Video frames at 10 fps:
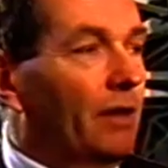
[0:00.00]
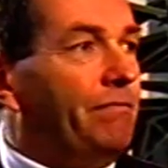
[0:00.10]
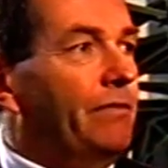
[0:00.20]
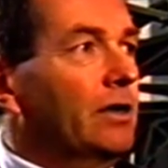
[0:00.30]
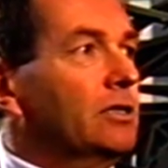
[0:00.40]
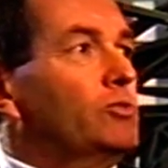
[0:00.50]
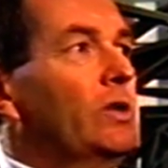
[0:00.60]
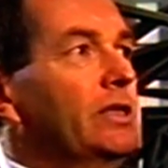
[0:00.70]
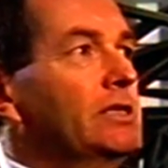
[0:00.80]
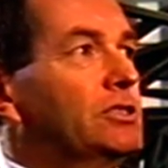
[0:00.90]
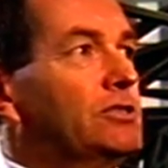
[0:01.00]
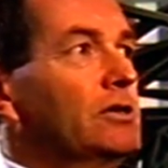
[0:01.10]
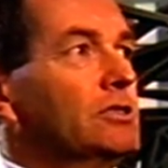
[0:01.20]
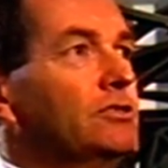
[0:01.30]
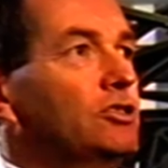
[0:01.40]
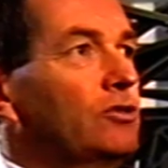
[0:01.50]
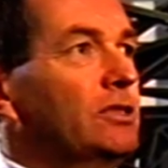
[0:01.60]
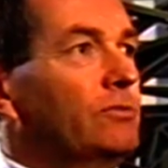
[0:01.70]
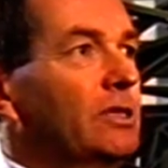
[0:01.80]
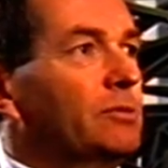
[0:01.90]
At first, when the instructor is
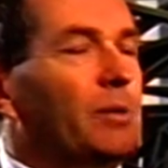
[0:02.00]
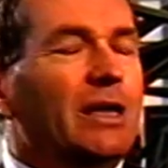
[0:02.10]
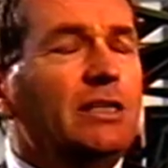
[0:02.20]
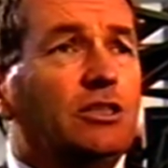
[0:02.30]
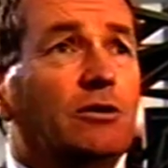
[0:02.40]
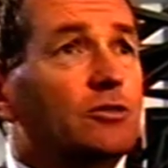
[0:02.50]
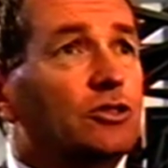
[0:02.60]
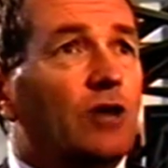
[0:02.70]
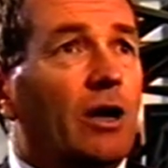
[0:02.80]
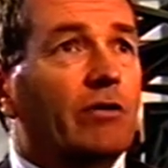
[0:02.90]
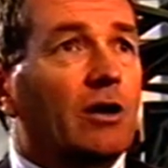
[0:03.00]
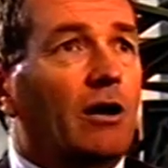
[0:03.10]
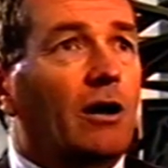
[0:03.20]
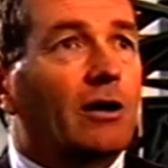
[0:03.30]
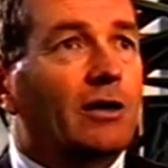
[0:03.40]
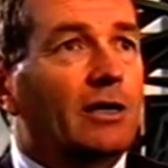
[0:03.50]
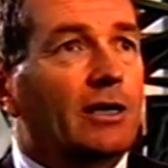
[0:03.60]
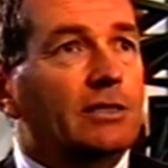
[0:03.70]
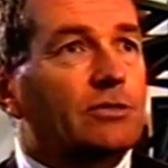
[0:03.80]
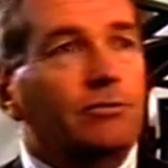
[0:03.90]
trying to explain to you how to drive a car,
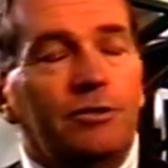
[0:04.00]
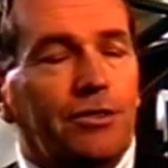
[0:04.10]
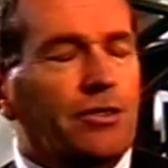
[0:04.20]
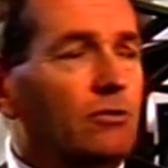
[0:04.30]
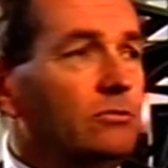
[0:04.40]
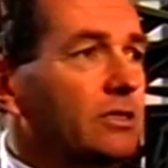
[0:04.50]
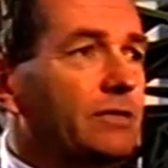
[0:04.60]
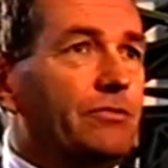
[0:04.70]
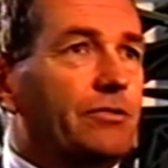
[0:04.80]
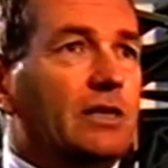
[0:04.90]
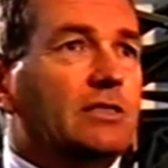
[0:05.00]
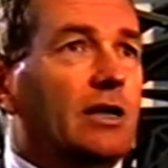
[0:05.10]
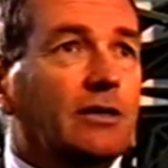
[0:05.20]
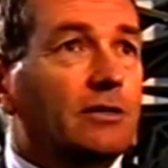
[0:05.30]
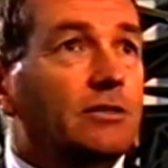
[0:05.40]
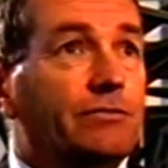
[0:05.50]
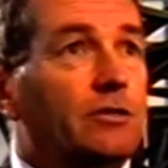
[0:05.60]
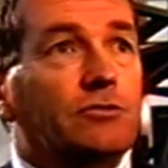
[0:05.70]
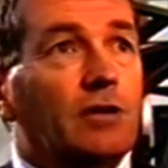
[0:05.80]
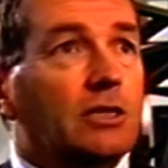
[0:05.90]
he's throwing 1,000 different things at you and your
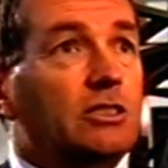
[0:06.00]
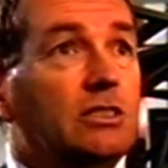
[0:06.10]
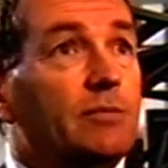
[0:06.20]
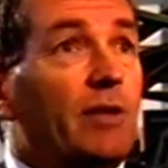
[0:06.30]
first reaction is, I'm